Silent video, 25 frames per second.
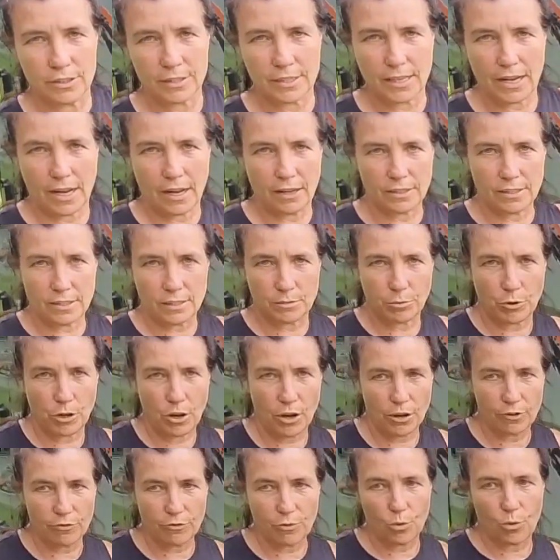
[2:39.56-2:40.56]
town supply
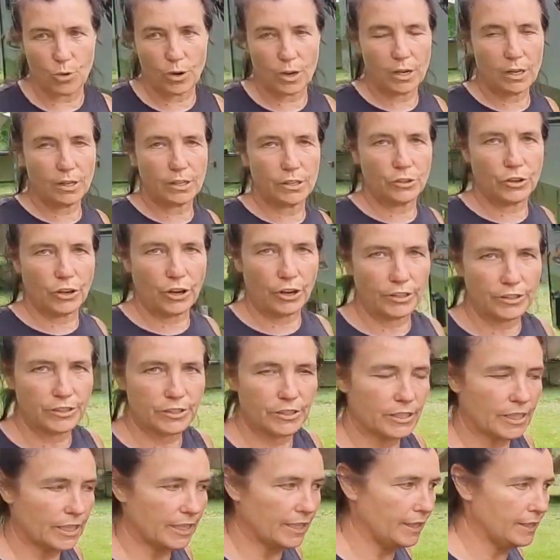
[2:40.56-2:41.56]
of water, you're going to
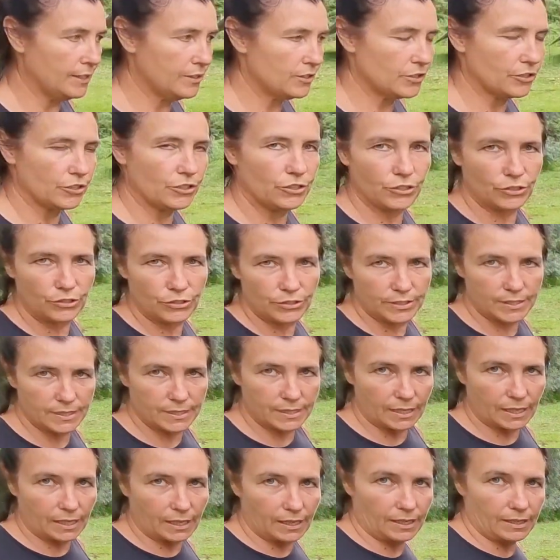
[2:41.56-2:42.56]
need to use
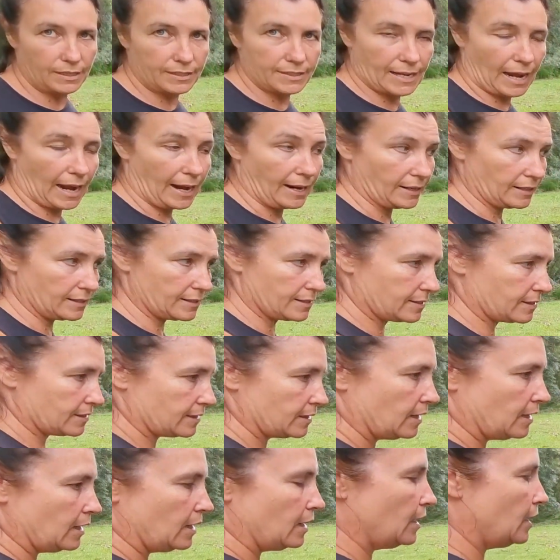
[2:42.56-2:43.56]
the tanks.
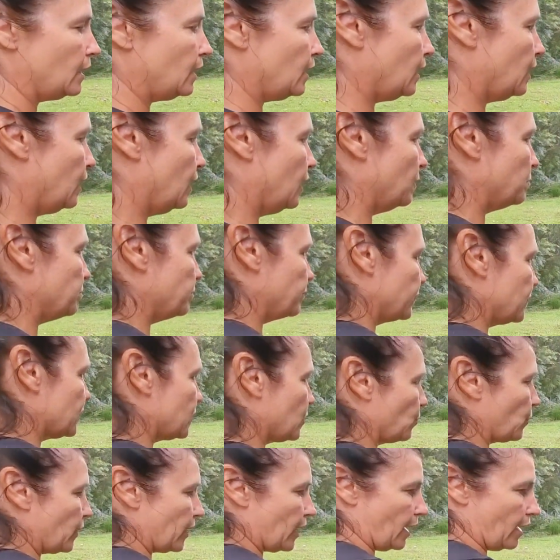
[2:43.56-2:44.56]
So
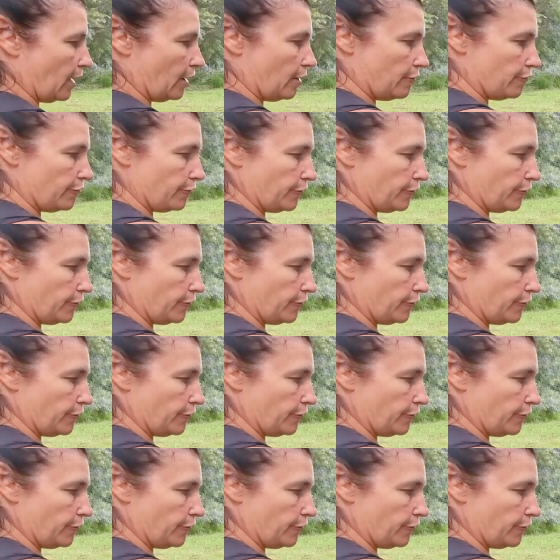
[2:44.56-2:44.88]
we have